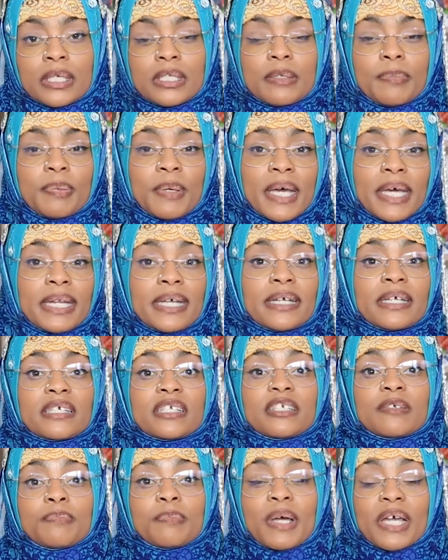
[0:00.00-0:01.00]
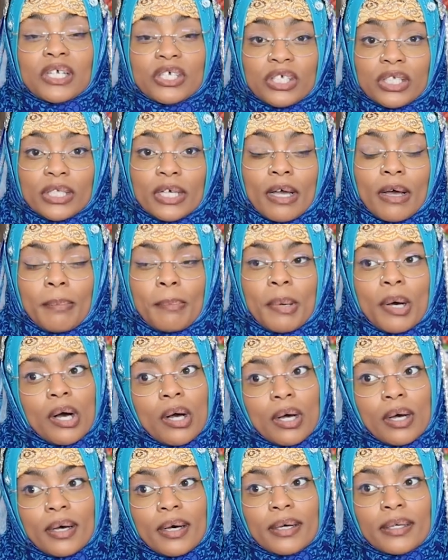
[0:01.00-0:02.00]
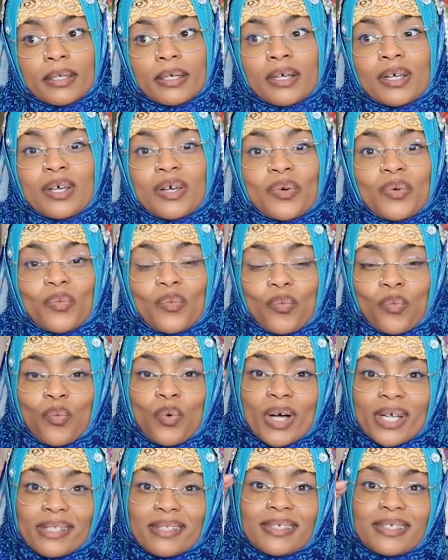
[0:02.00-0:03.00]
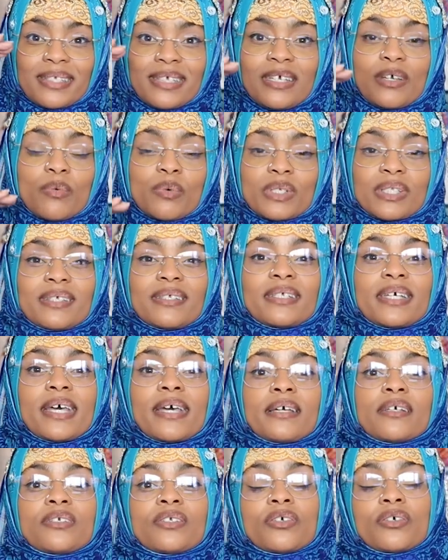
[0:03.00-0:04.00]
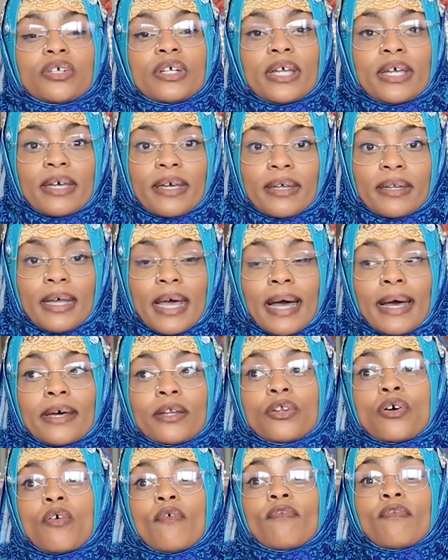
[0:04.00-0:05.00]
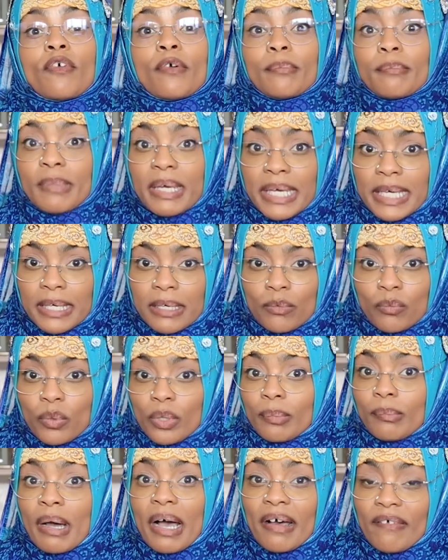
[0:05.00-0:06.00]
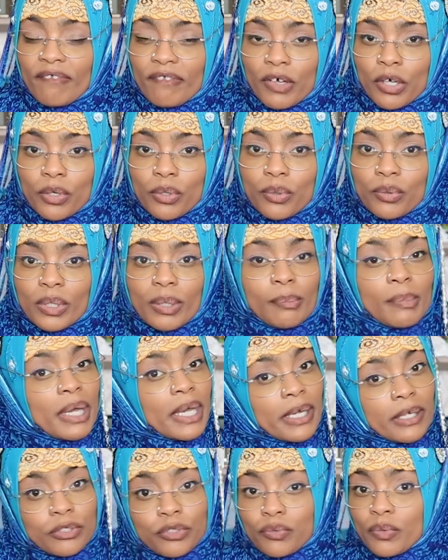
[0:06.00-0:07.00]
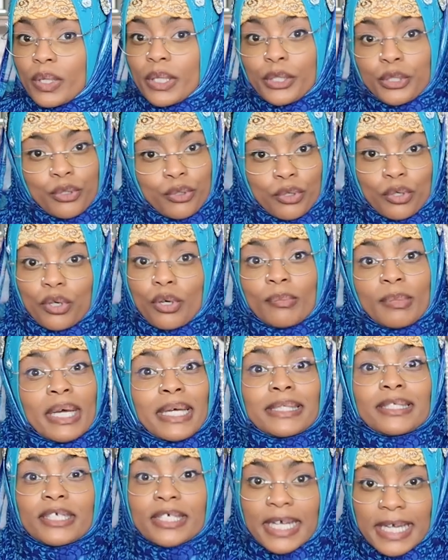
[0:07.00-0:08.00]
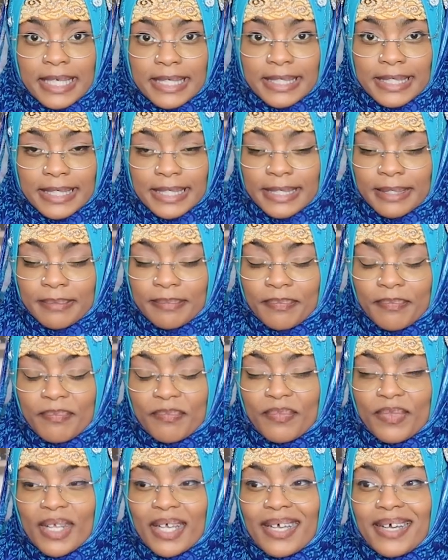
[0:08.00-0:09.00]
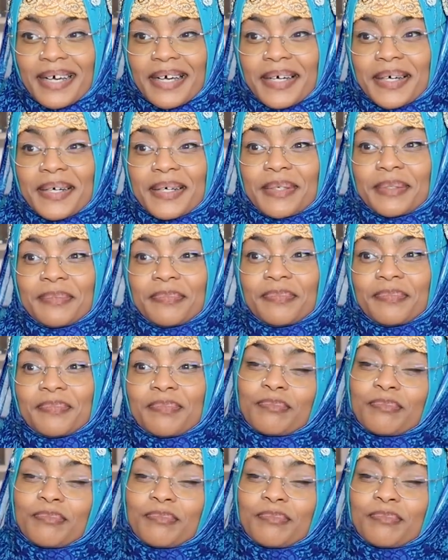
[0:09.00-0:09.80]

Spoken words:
depending especially upon what sequence texts are in. I know for me, with my phone, I'm an Android girl, I'm not changing it, but